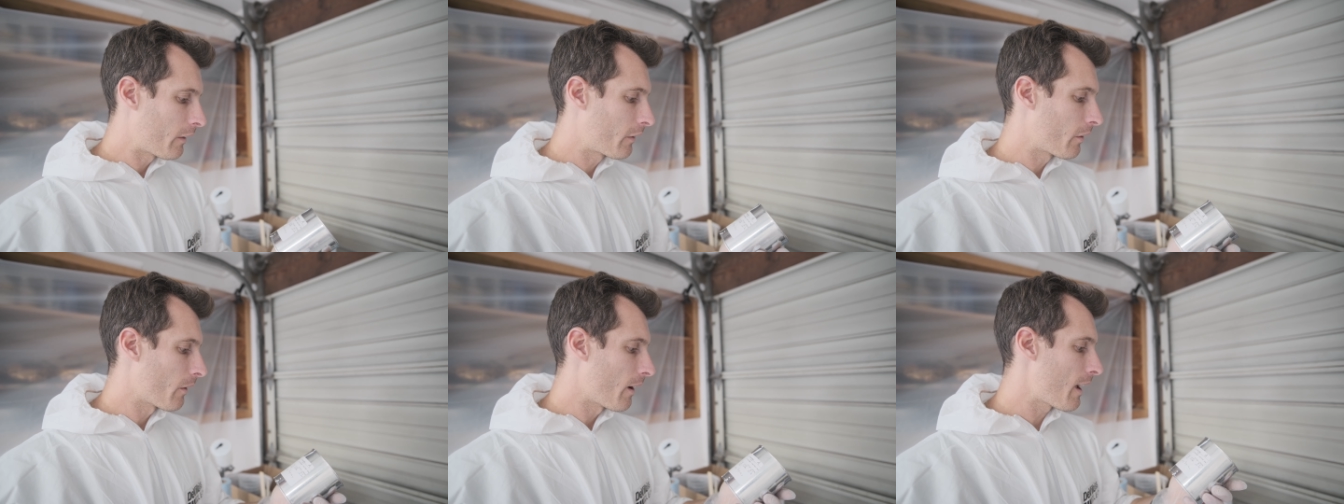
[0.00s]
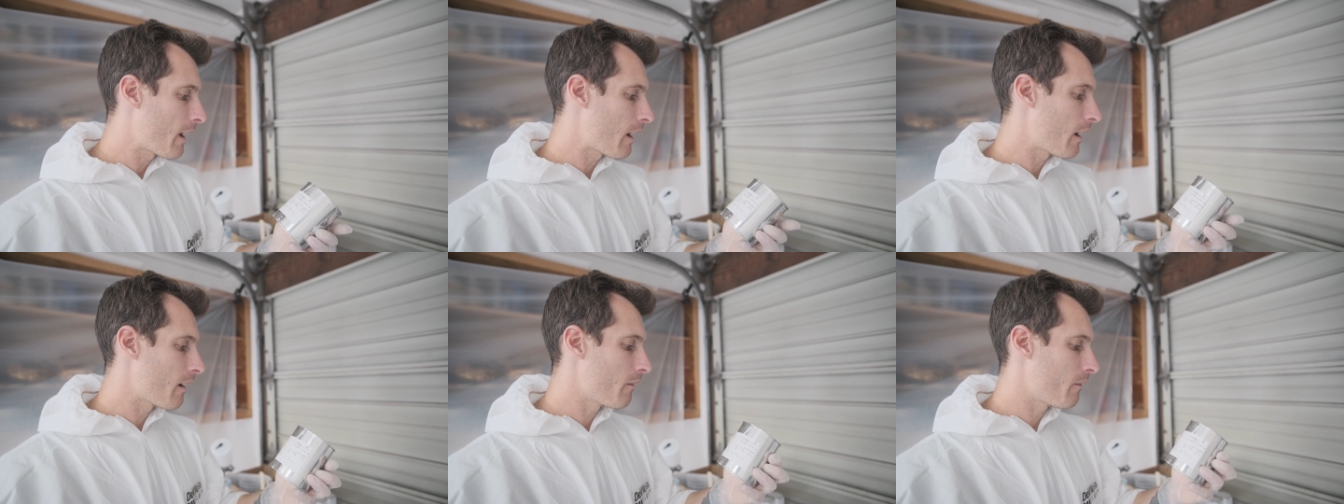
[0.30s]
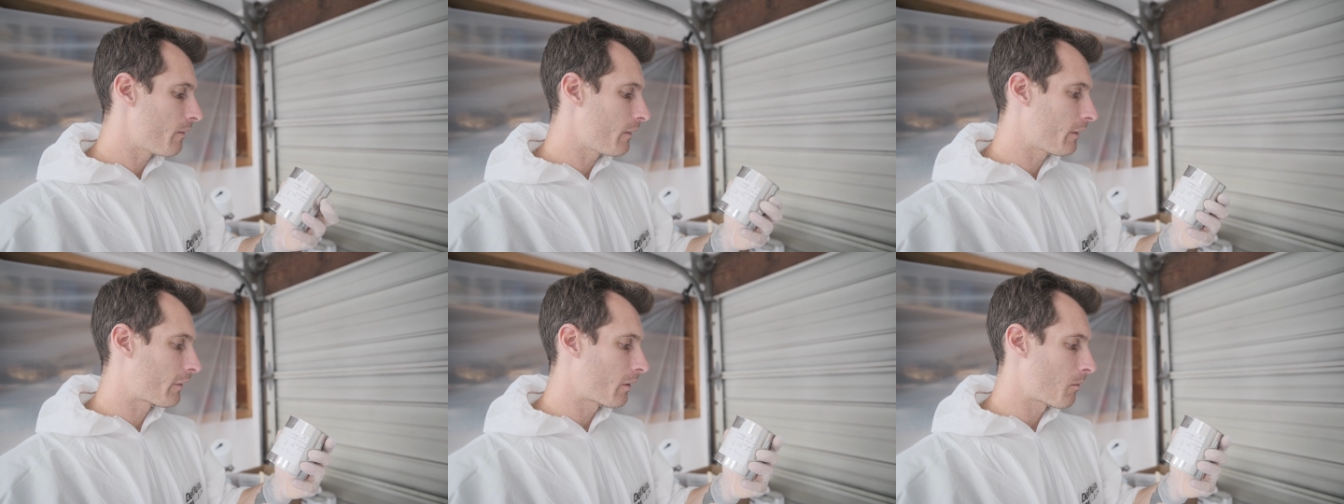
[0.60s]
So I have
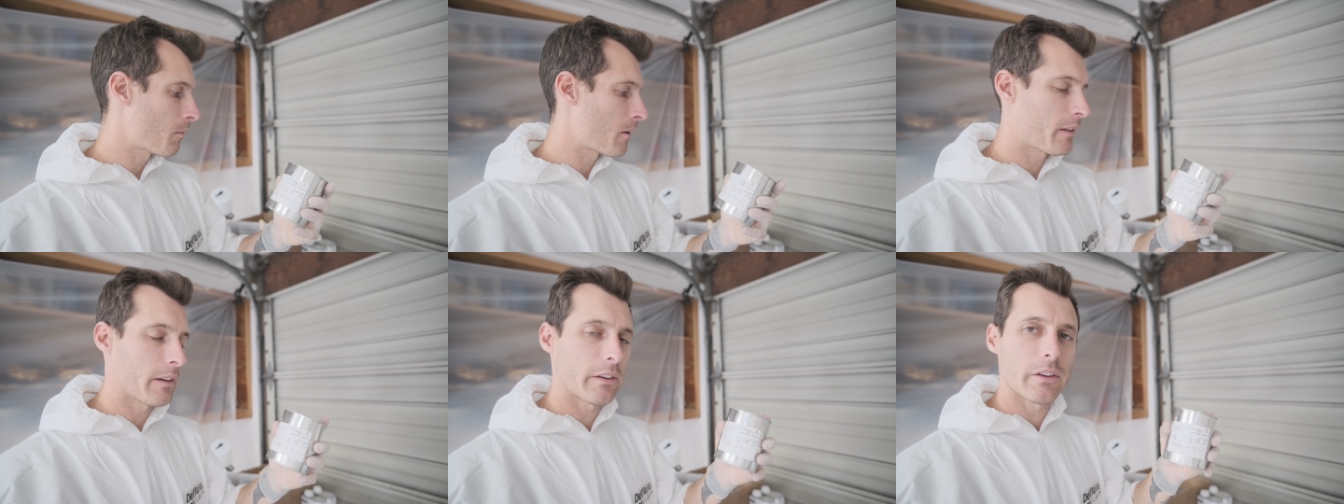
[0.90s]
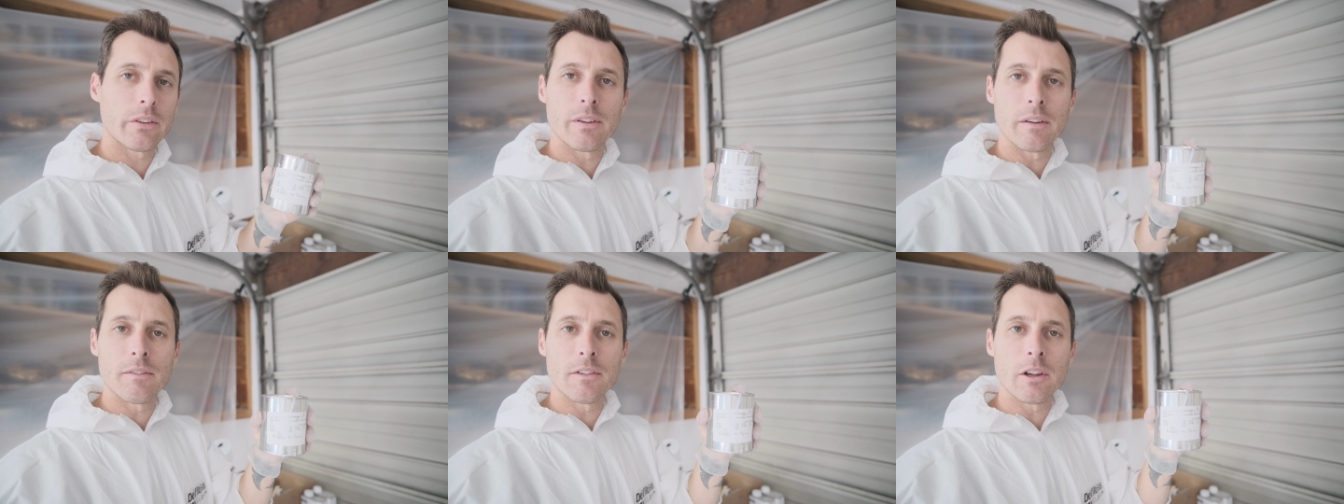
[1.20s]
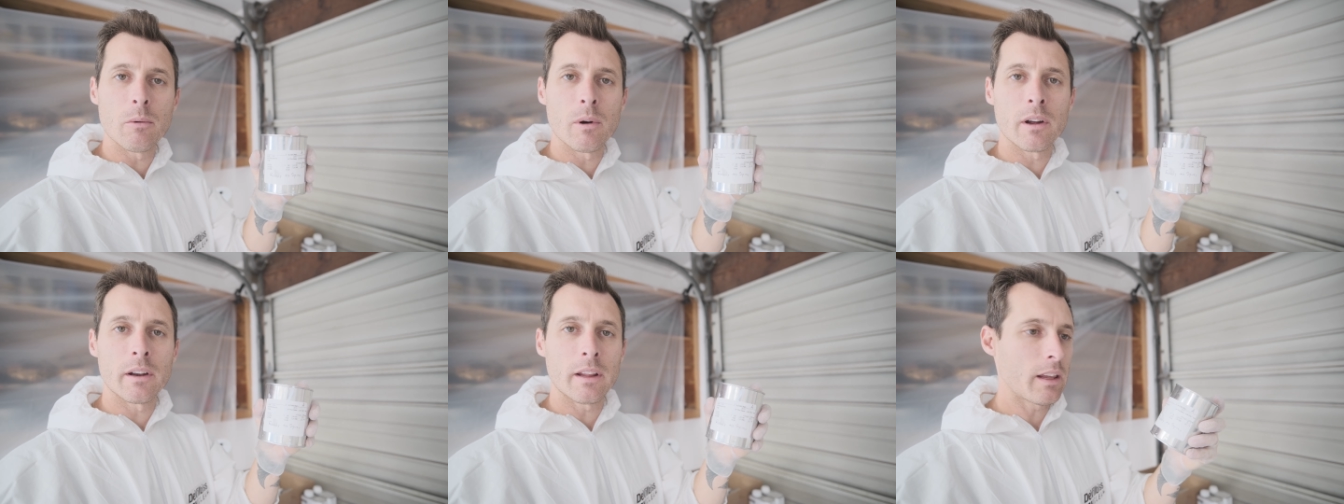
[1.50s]
some of this
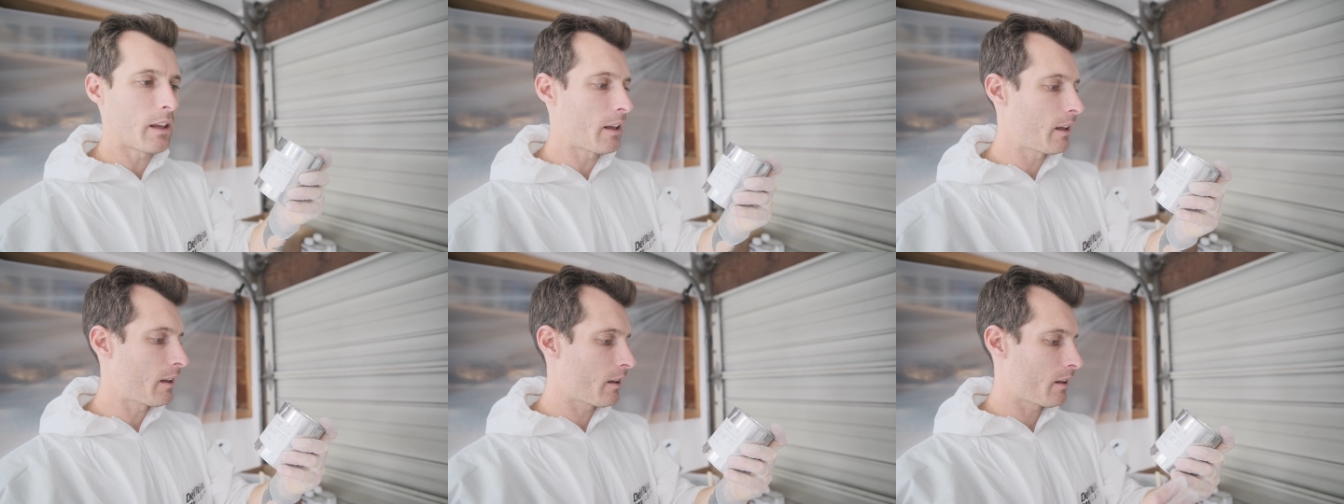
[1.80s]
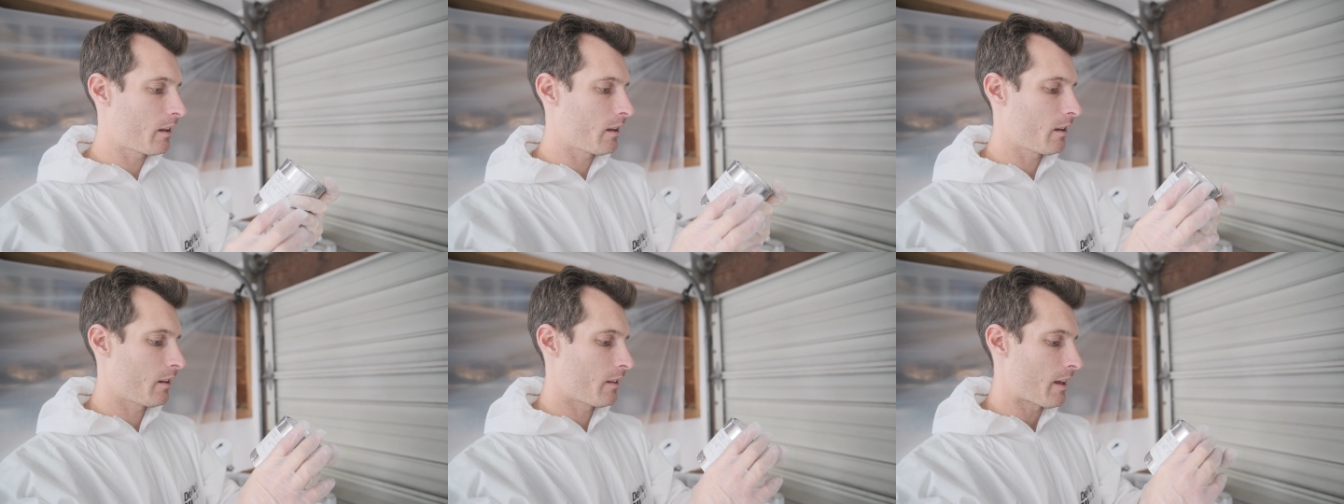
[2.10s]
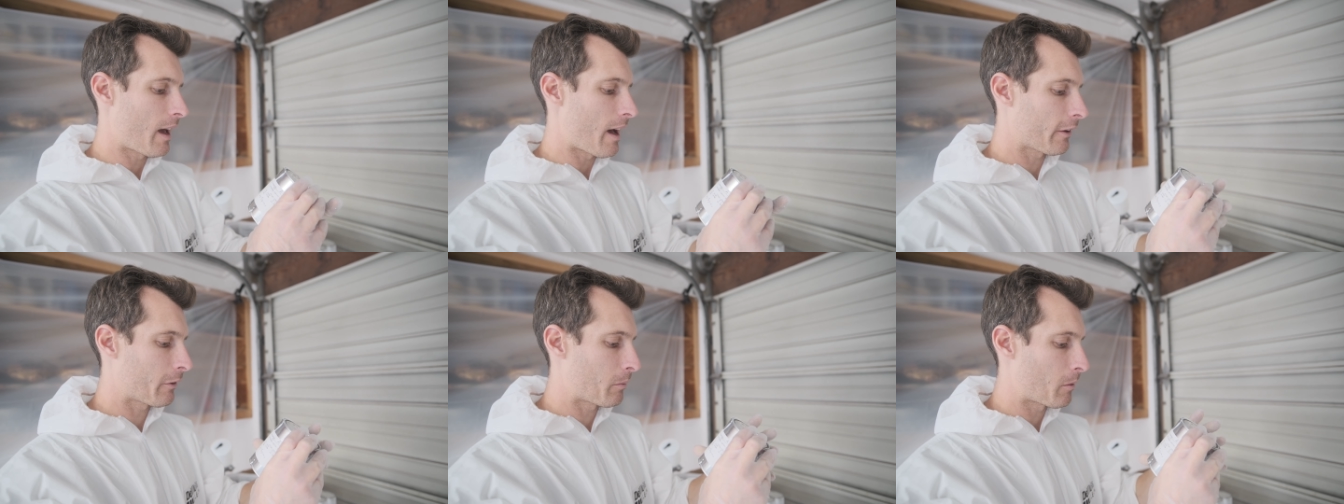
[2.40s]
51E,
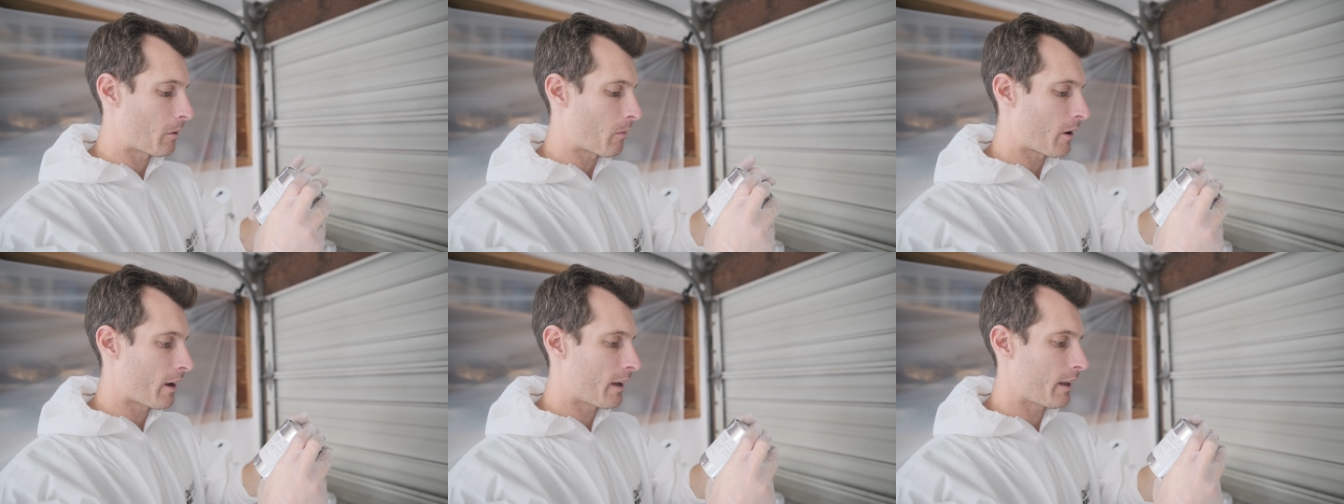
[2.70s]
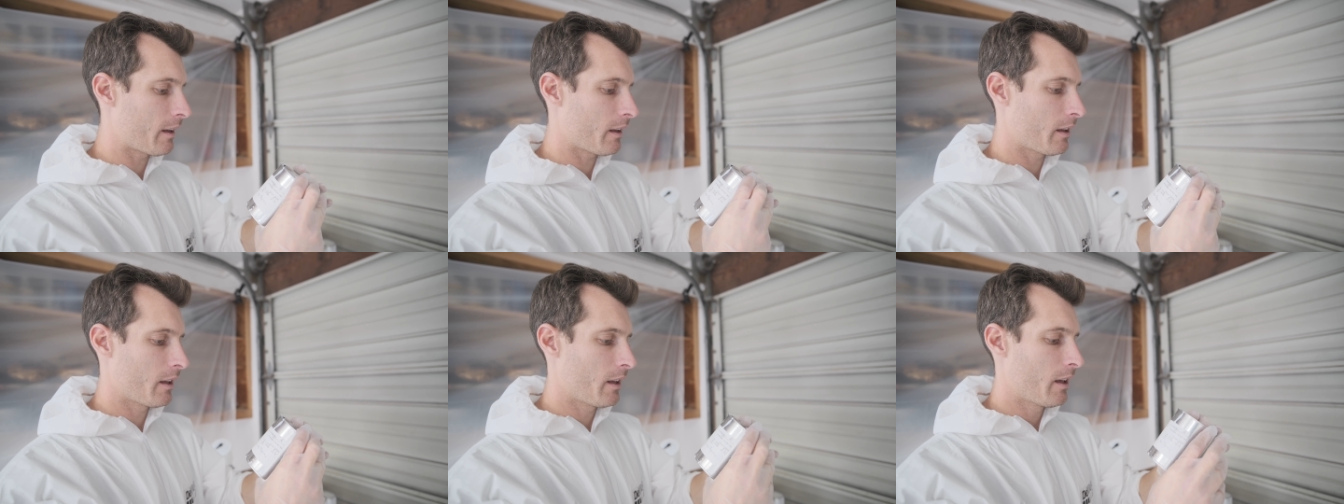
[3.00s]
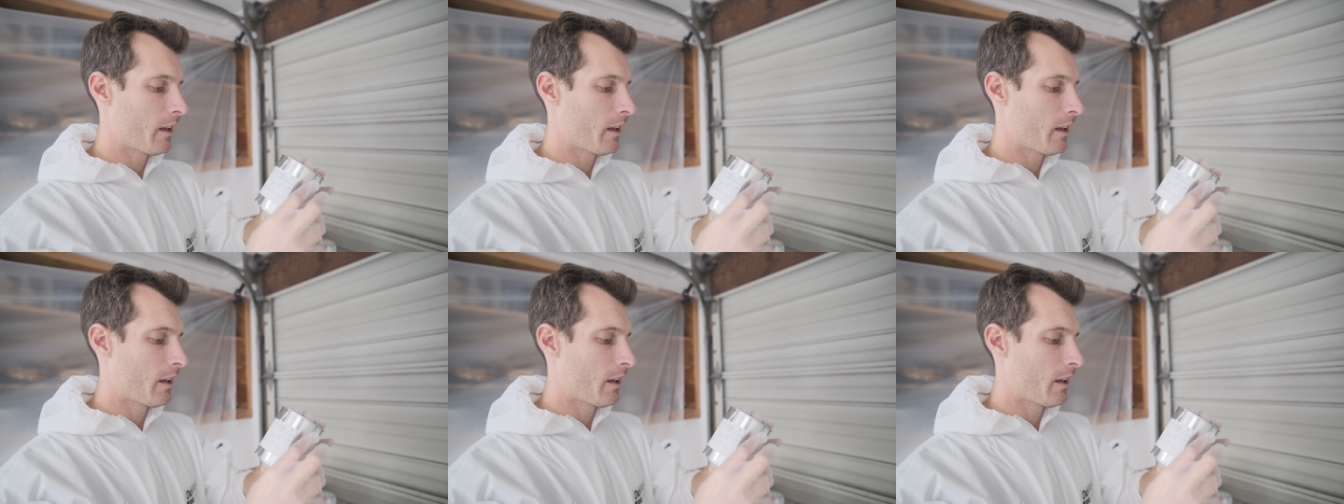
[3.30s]
the Aspen White,